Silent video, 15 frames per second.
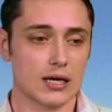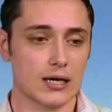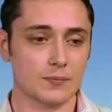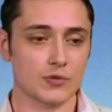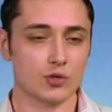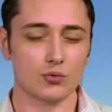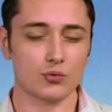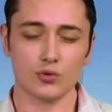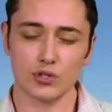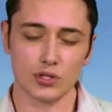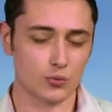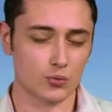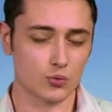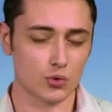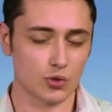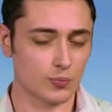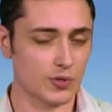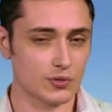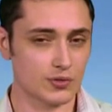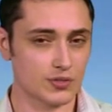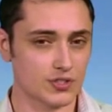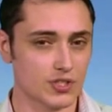you really wouldn't
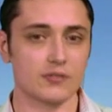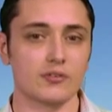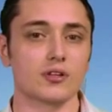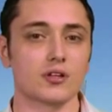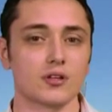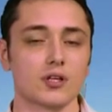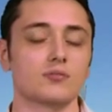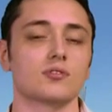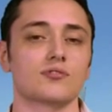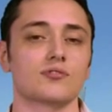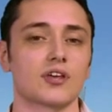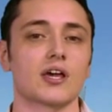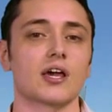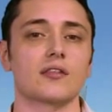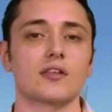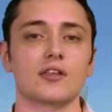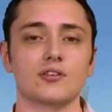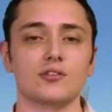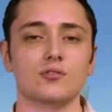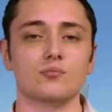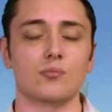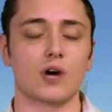be receiving the level of care that
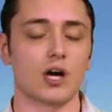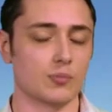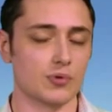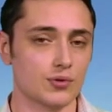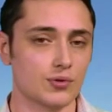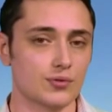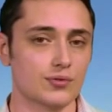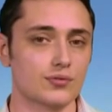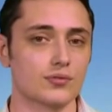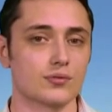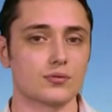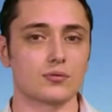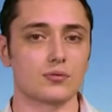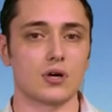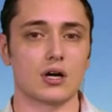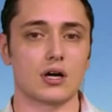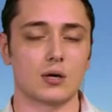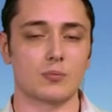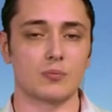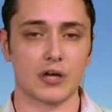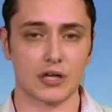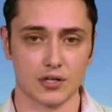you might be used to
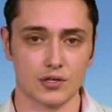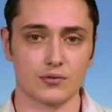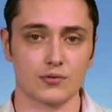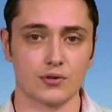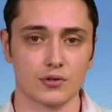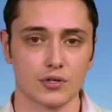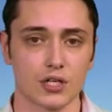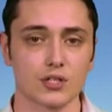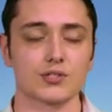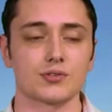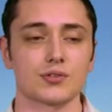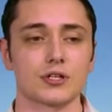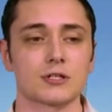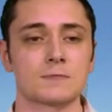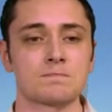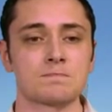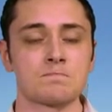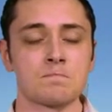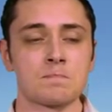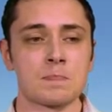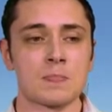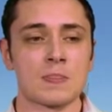back in your own country.
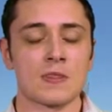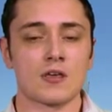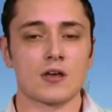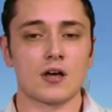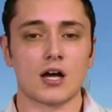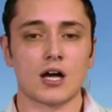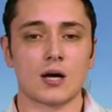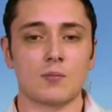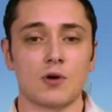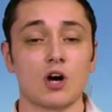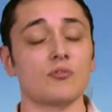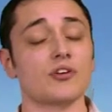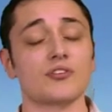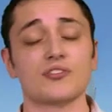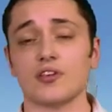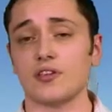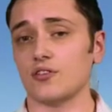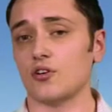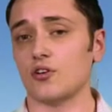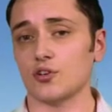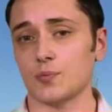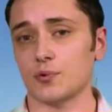Obviously, these
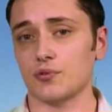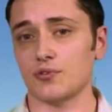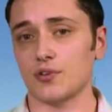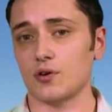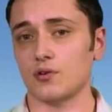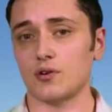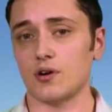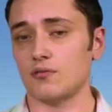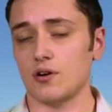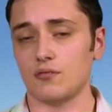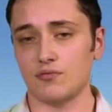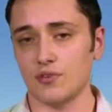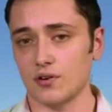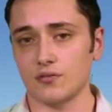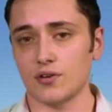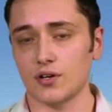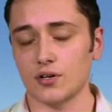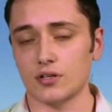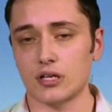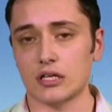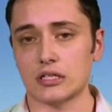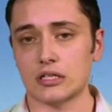hospitals are very,
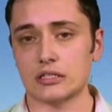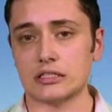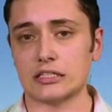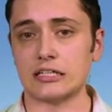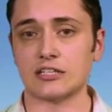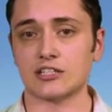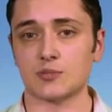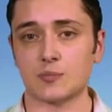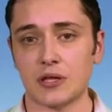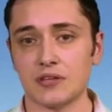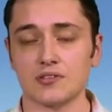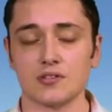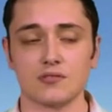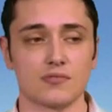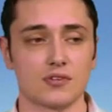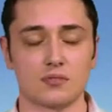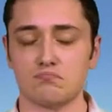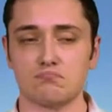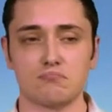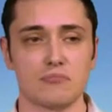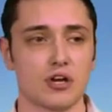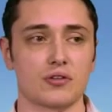very inexpensive, and it
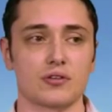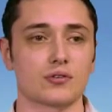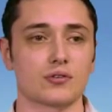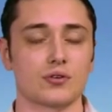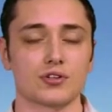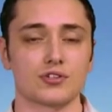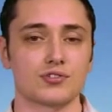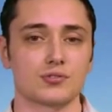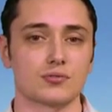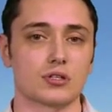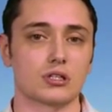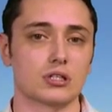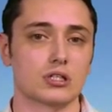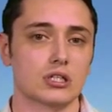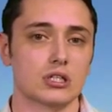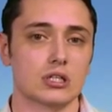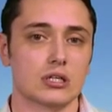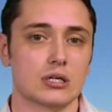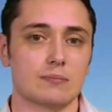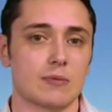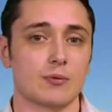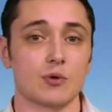may only cost you
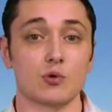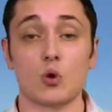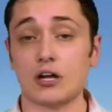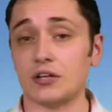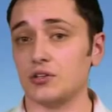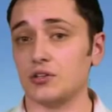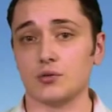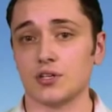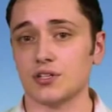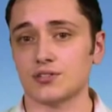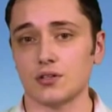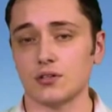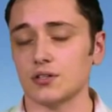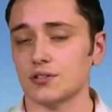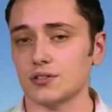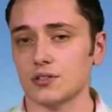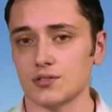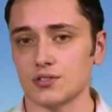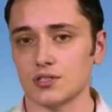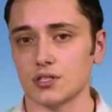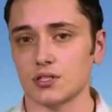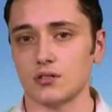maybe $1 to go
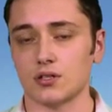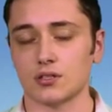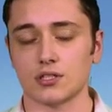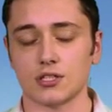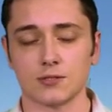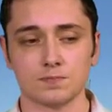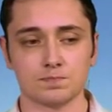see a doctor.